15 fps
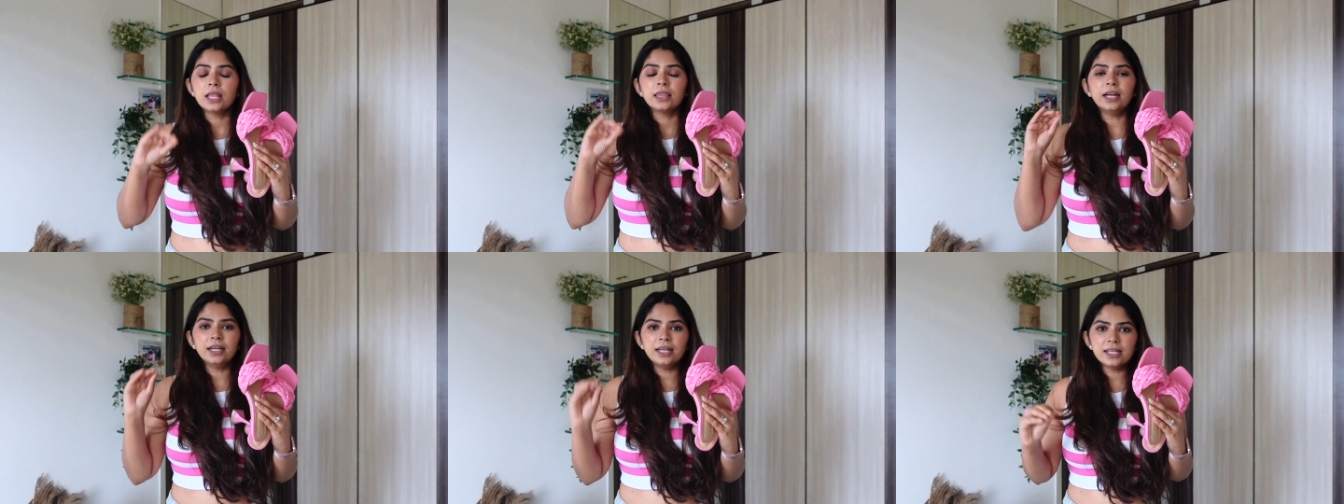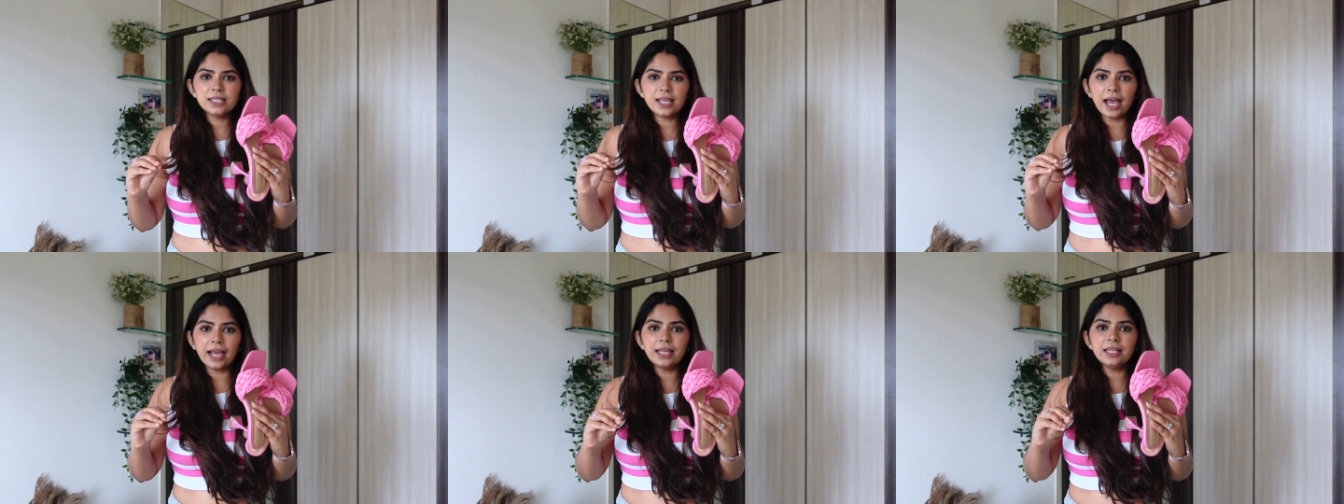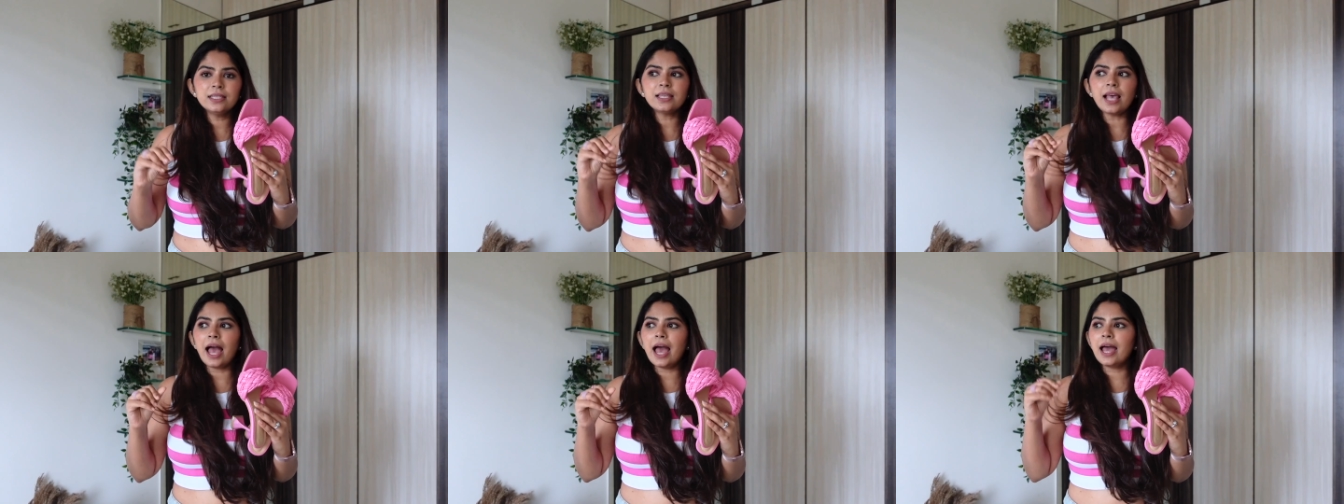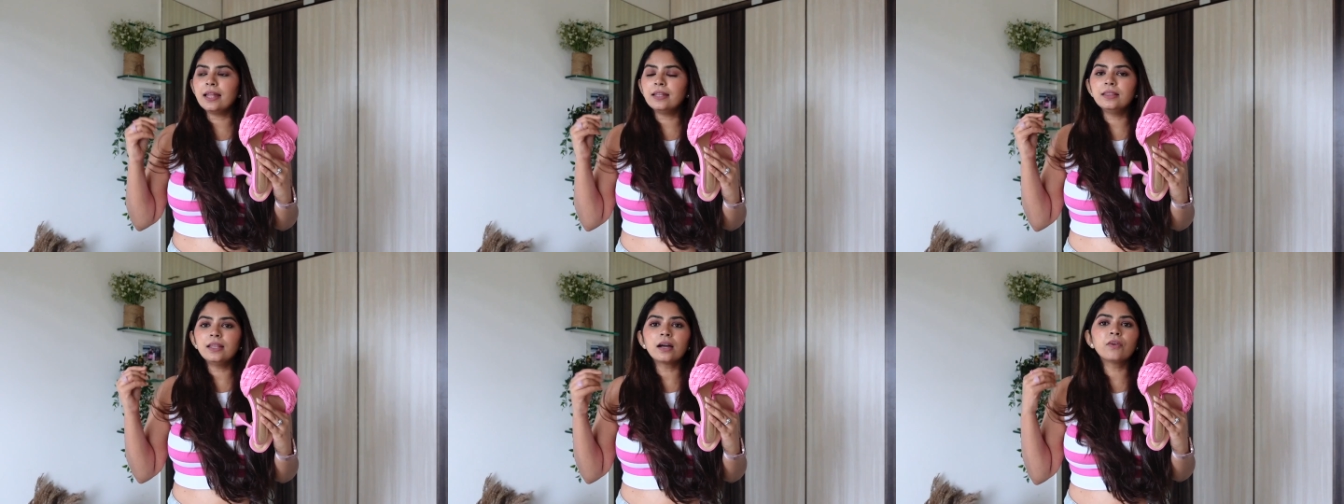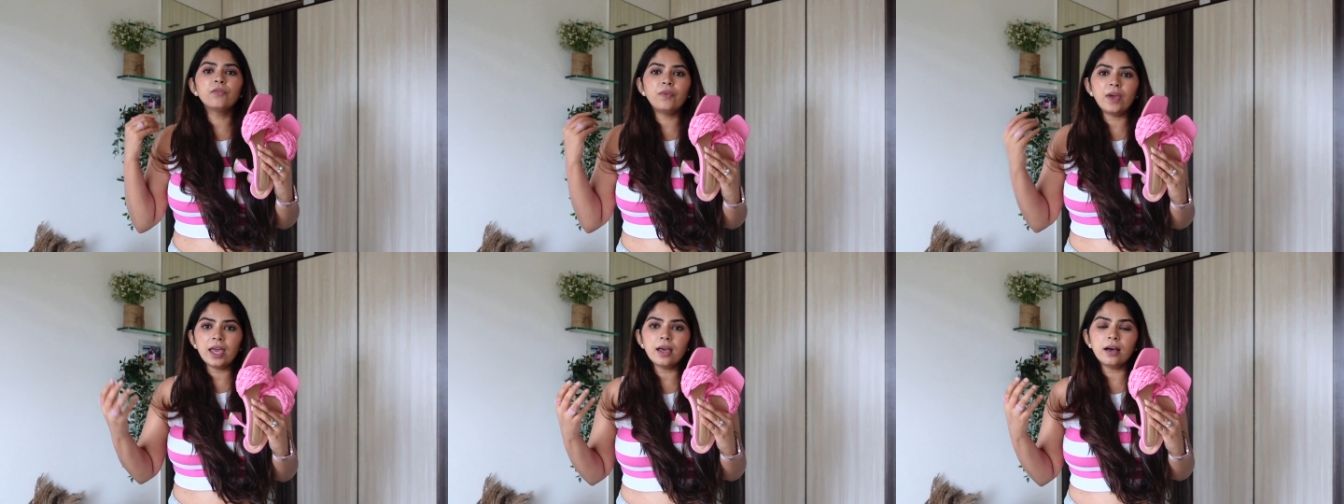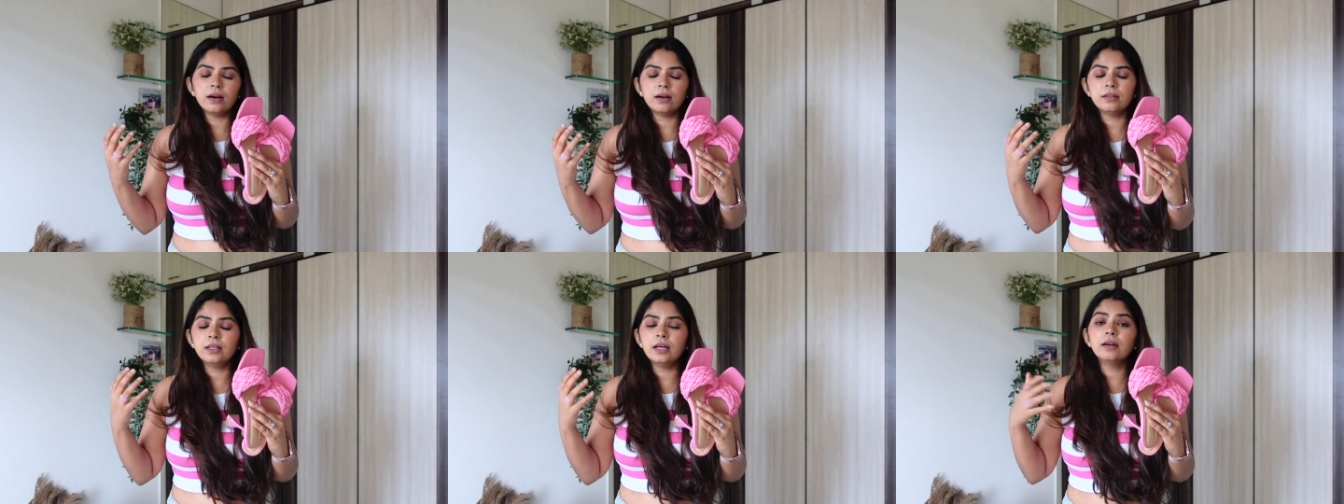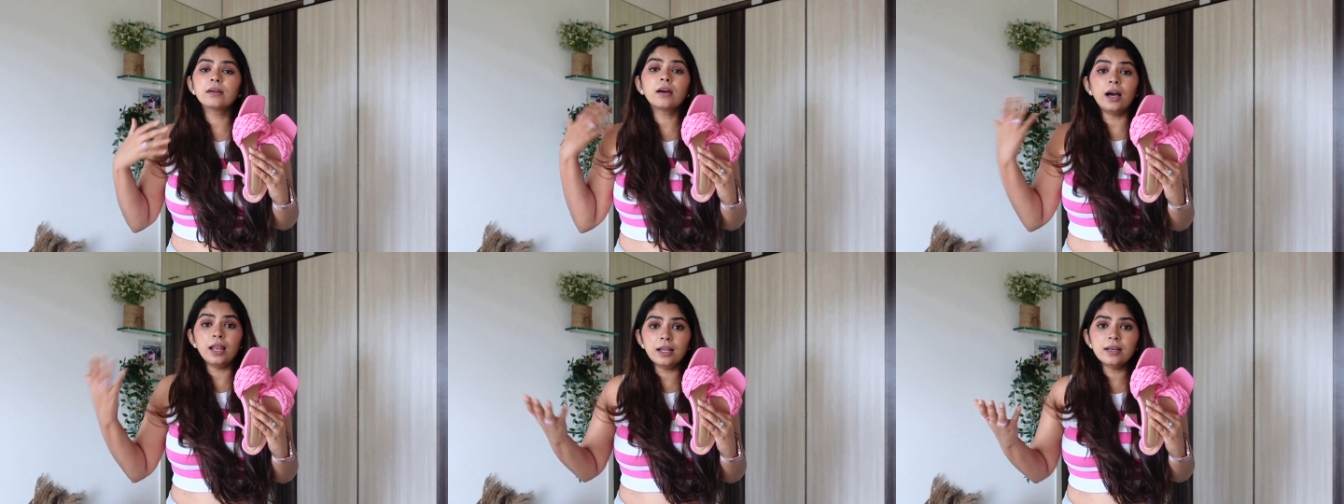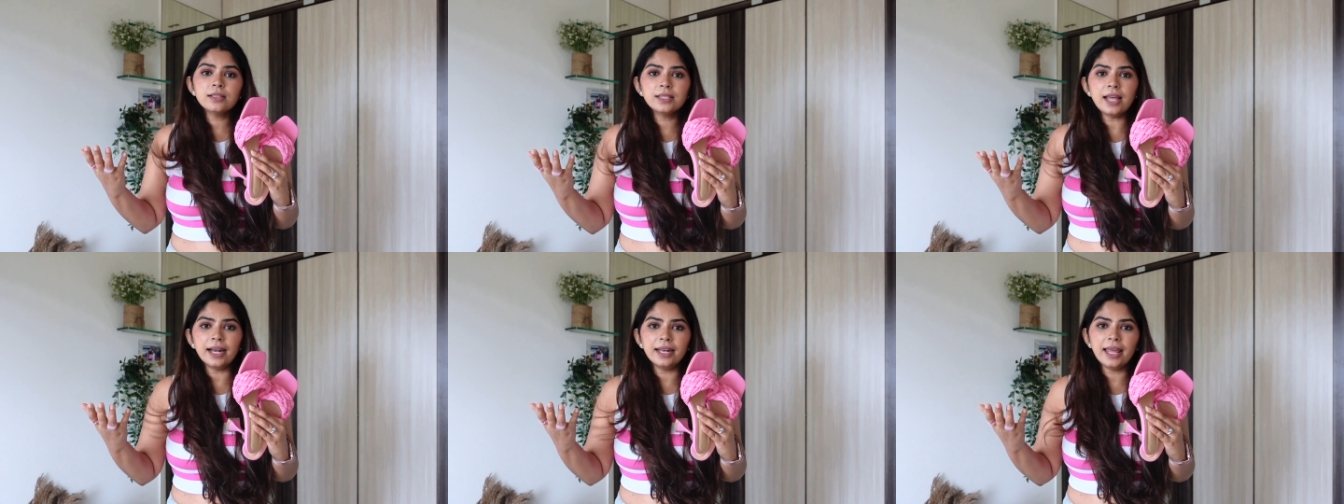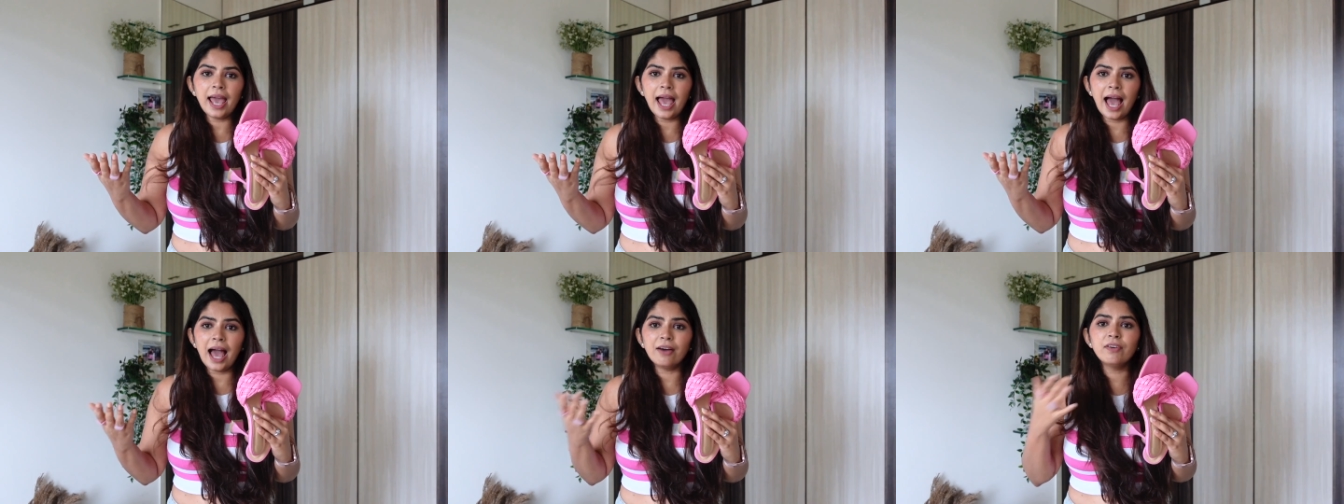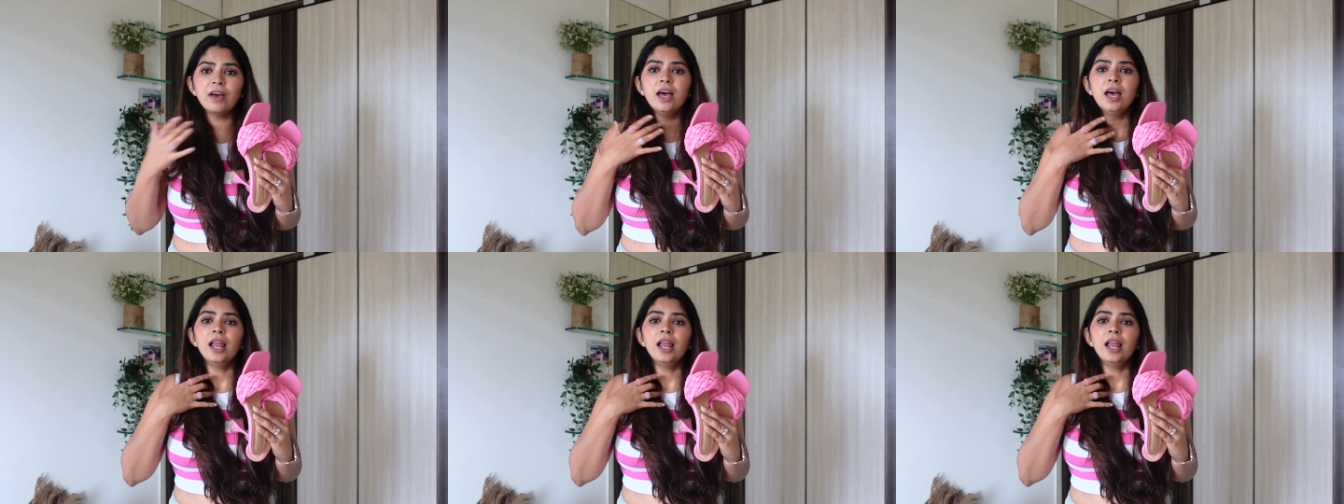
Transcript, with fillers: The designs and the way, the colors that they have,